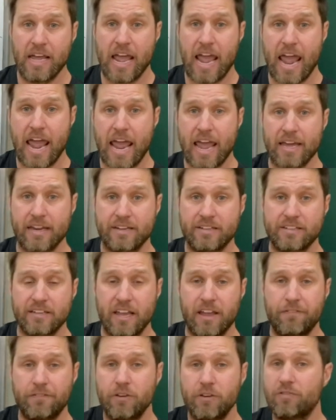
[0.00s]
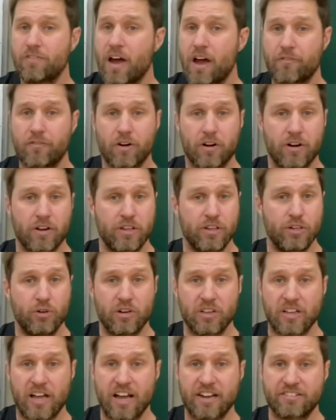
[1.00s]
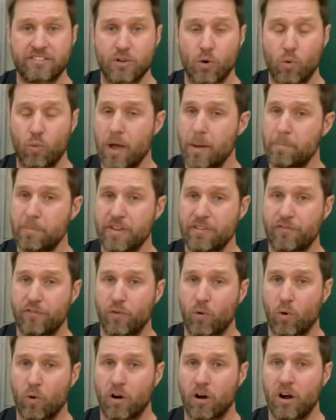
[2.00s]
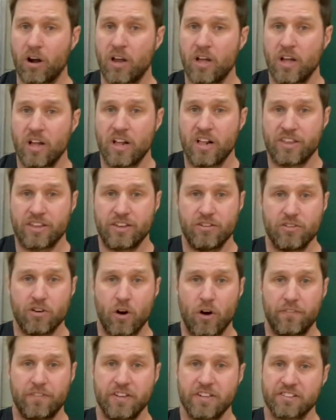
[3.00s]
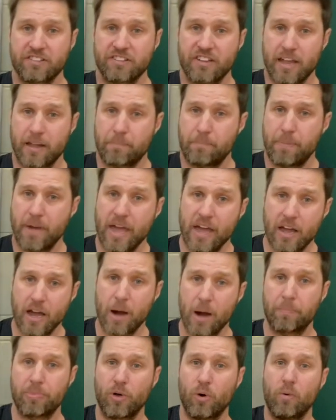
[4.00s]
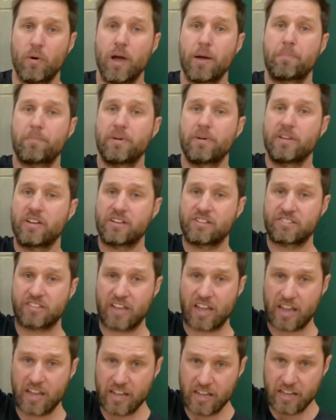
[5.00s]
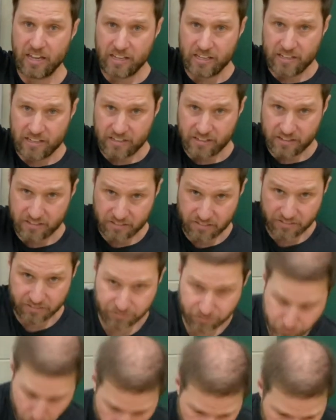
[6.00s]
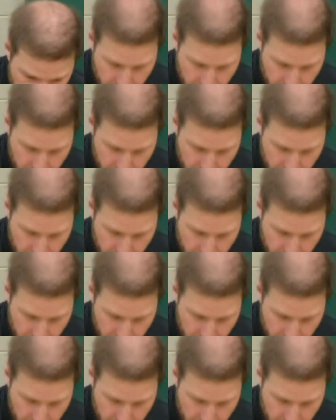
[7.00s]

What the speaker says: And if you've ever utilized a whip before, if you just like pick up the whip and there's like throw it